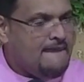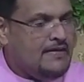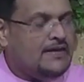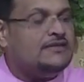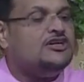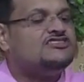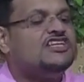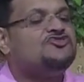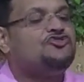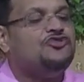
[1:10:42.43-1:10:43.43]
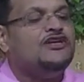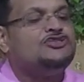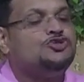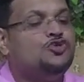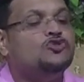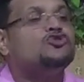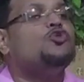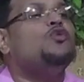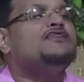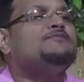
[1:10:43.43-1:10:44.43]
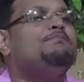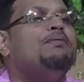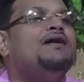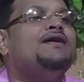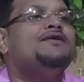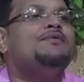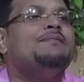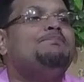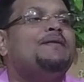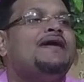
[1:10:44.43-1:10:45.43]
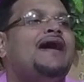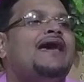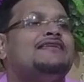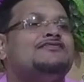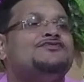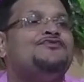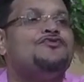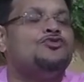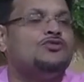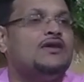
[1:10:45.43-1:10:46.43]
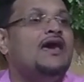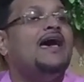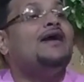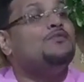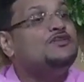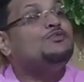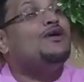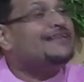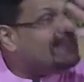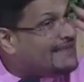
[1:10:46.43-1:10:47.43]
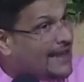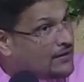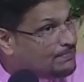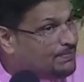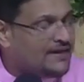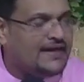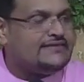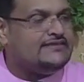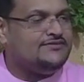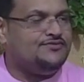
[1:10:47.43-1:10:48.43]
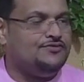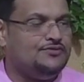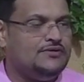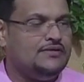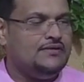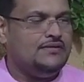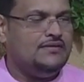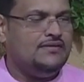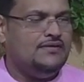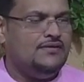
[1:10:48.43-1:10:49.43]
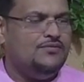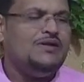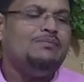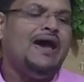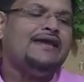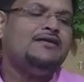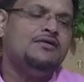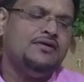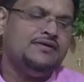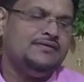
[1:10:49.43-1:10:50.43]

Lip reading: Does a tree choose which bird will pick at its fruit and which one cannot pick at its fruit? Will my God,